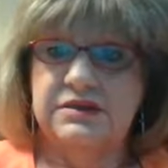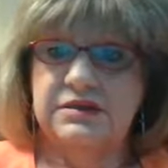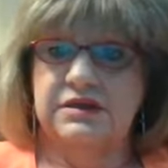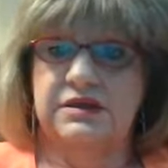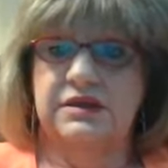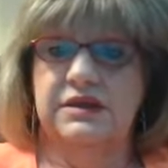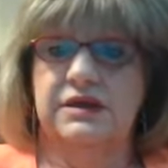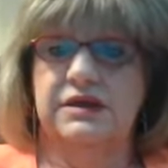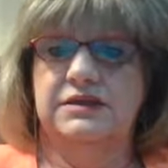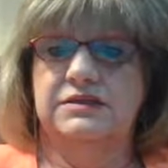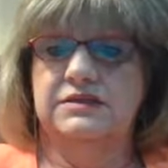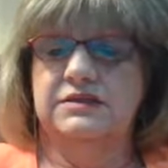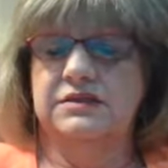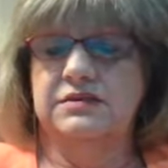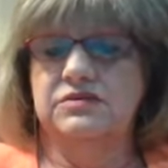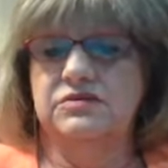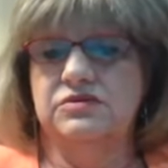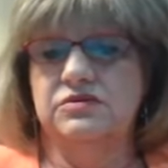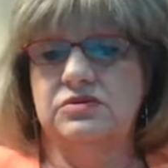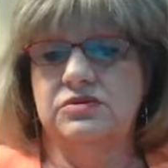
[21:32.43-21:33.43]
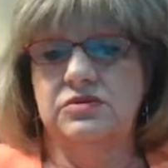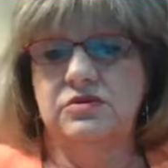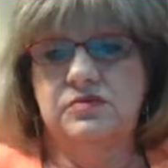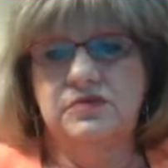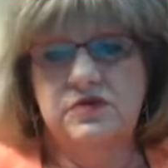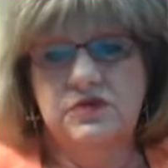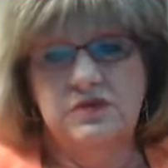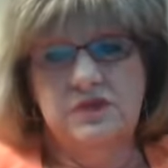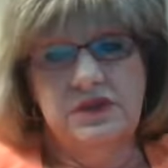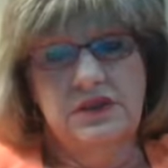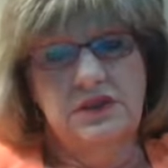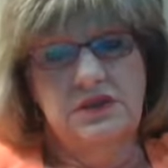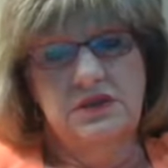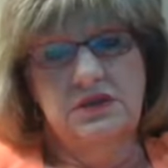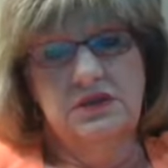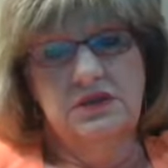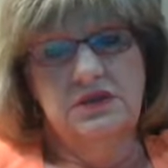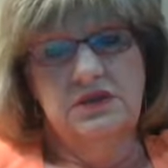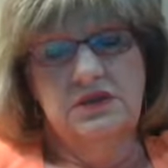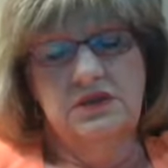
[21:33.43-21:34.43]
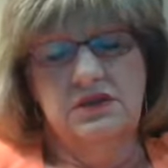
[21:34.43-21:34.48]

and he had 6 groomsmen,